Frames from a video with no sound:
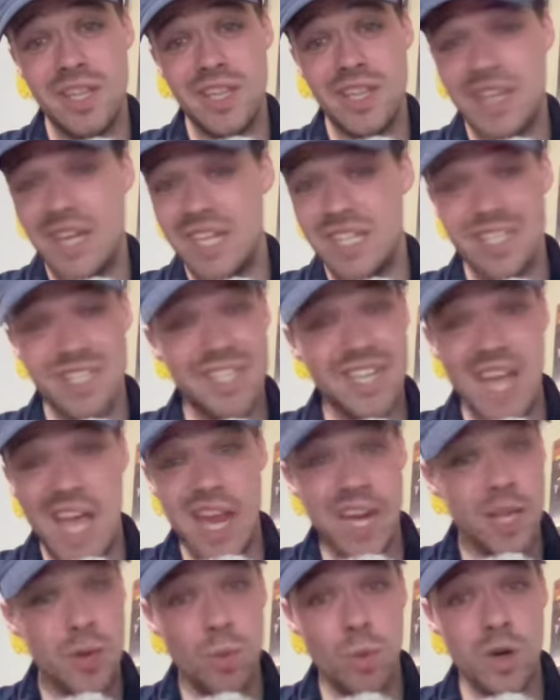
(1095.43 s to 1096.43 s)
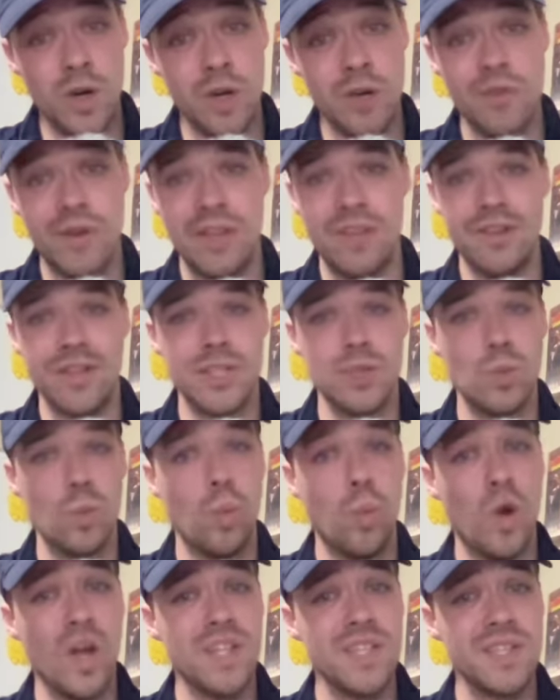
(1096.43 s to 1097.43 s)
that is in any word, whether it's
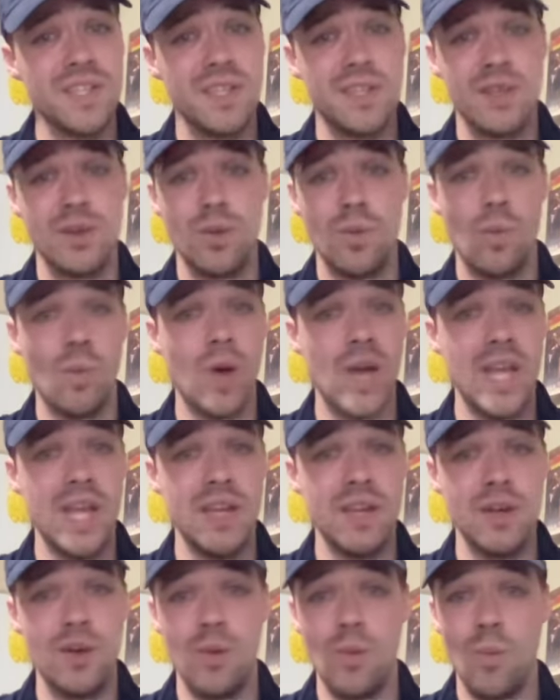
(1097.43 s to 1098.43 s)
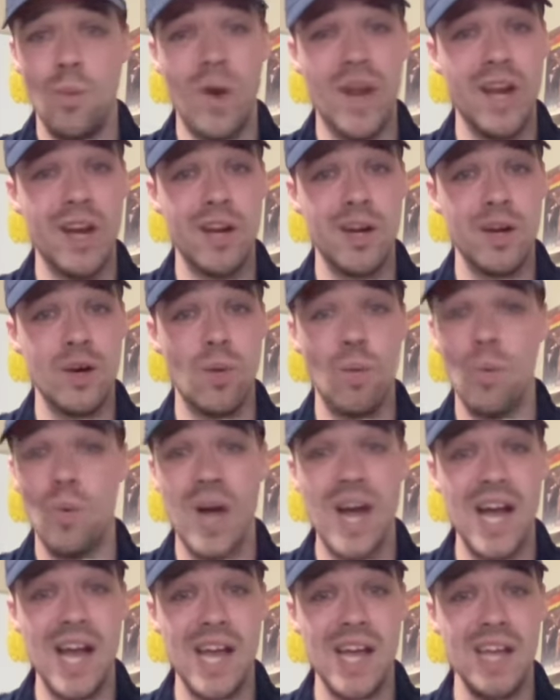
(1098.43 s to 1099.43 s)
what when, where,
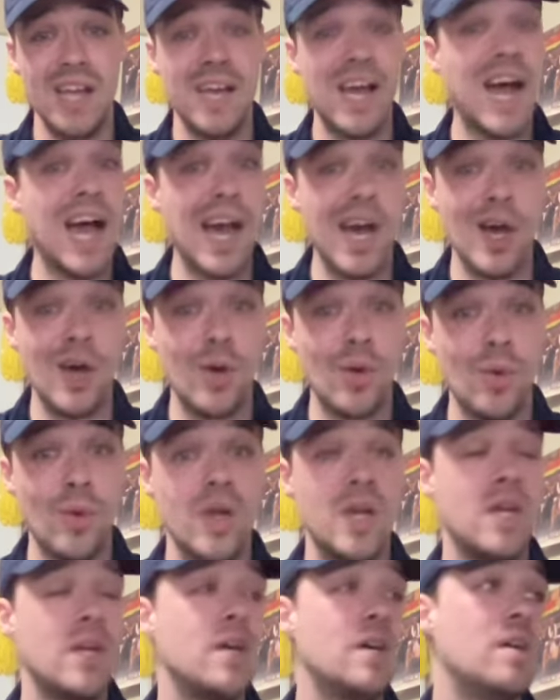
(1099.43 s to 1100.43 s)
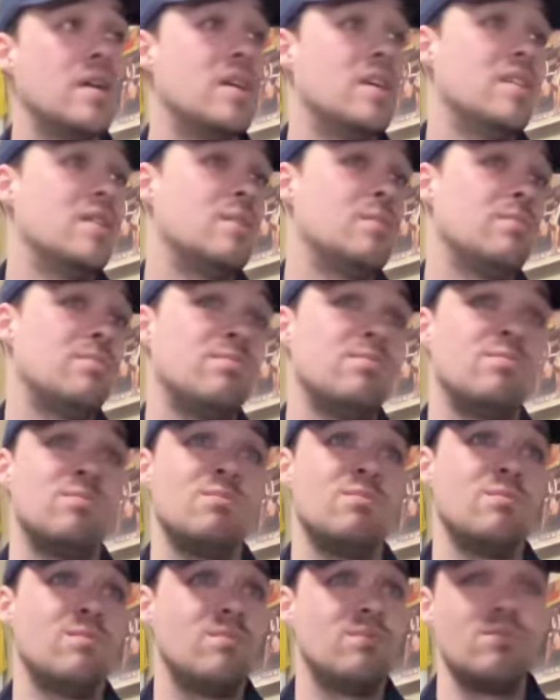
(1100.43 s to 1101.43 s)
why, how,
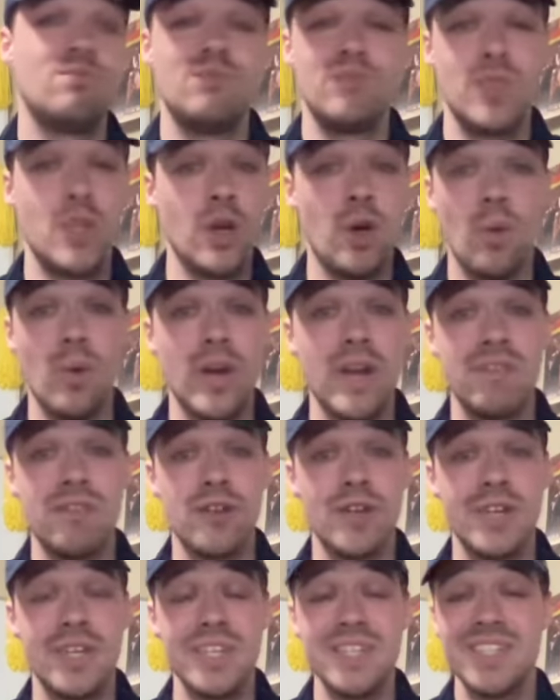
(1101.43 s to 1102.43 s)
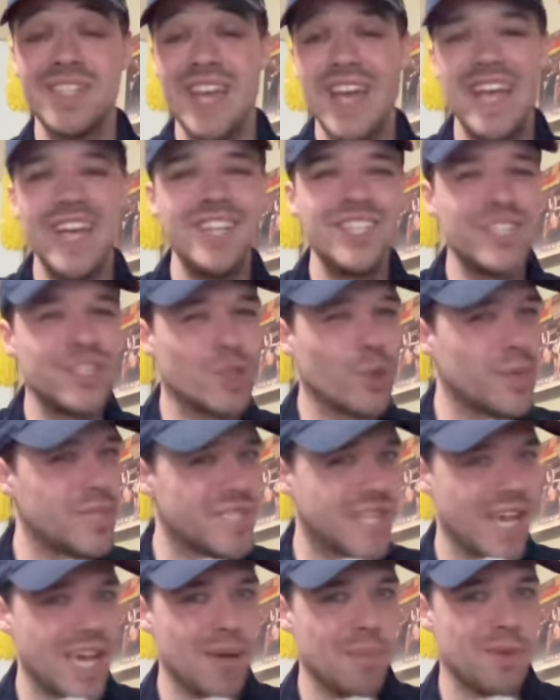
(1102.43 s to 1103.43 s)
you know, whatever it is, the H is
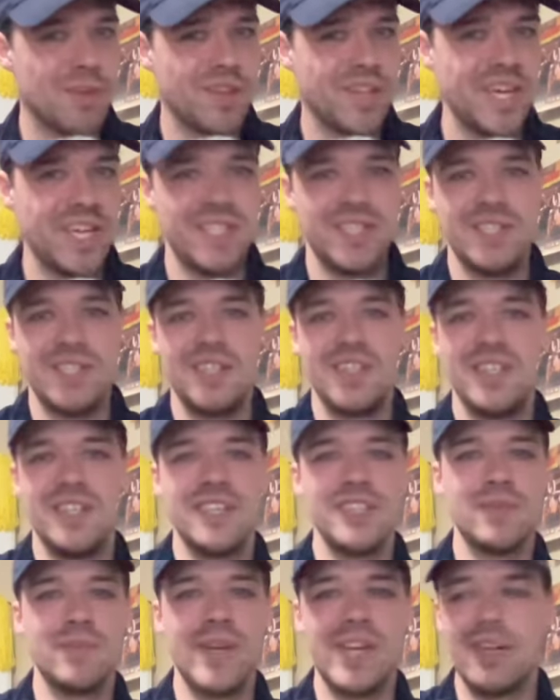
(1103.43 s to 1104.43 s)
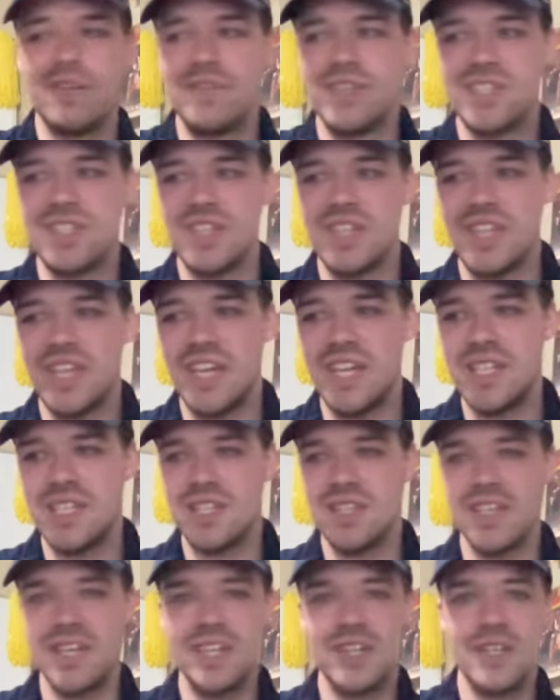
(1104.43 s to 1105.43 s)
always capitalized. It doesn't matter if it's the
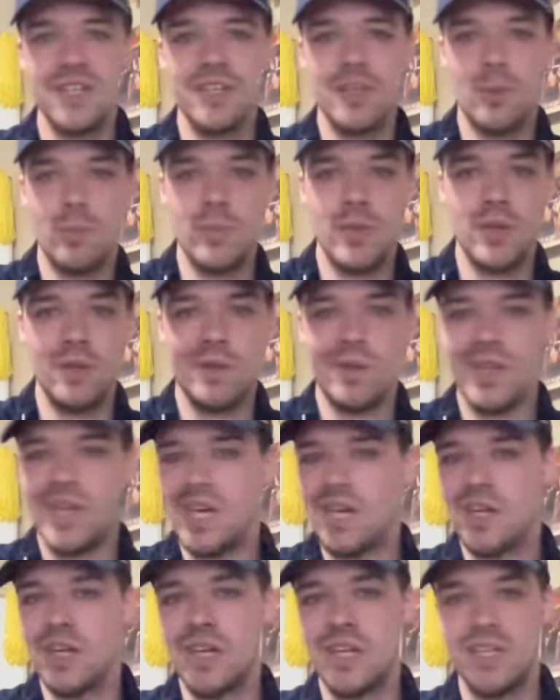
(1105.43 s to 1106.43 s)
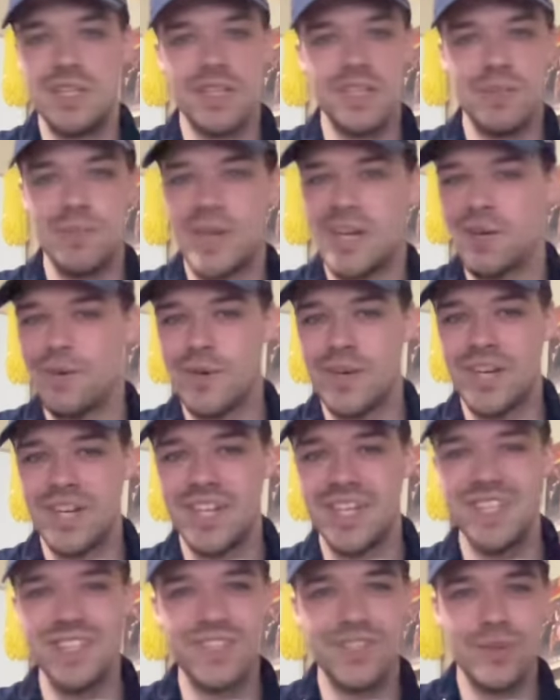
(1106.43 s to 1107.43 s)
last letter, the middle letter, it doesn't matter where
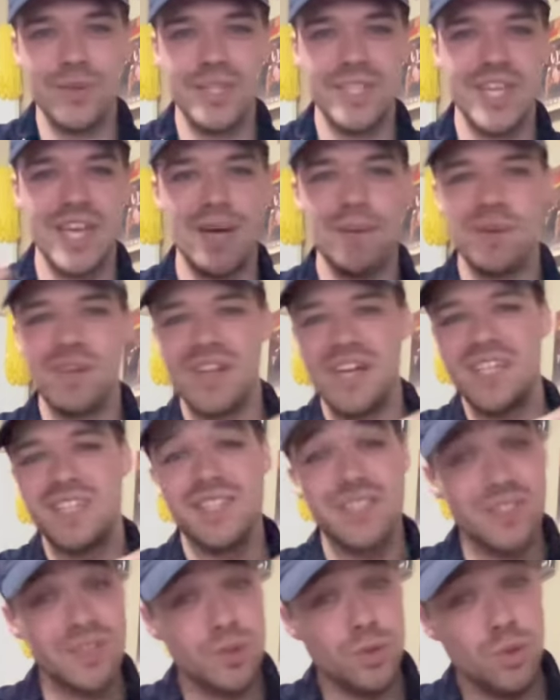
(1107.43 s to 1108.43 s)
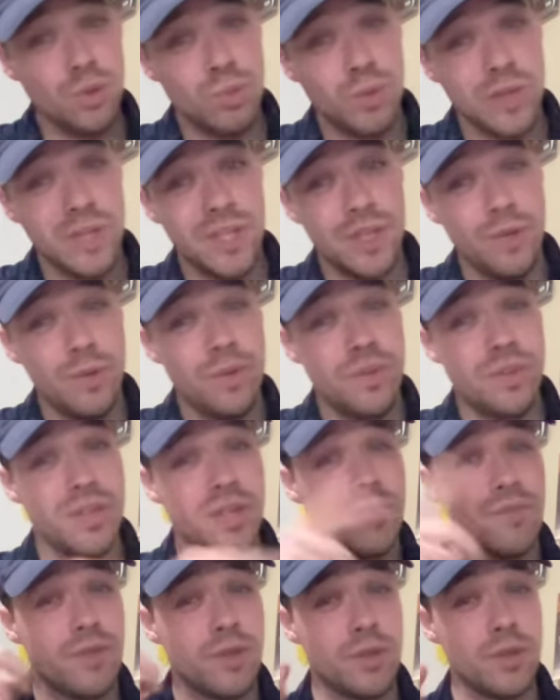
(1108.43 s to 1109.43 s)
it is, it's always capitalized. It's a schoolboy Q
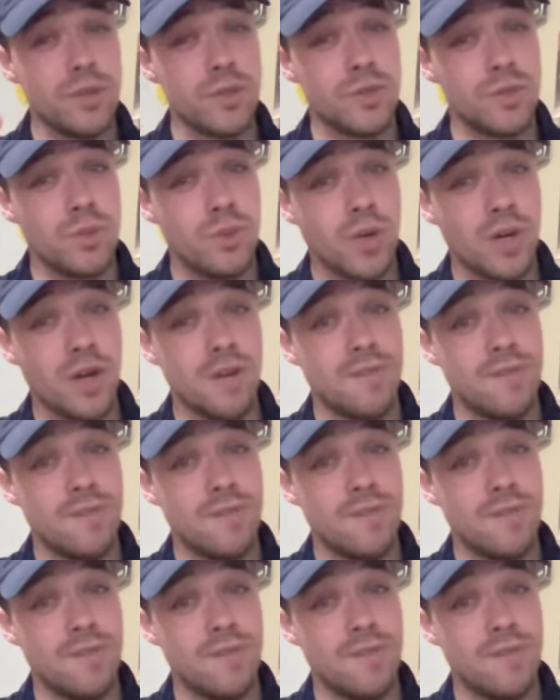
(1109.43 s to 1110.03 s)
thing. For those who are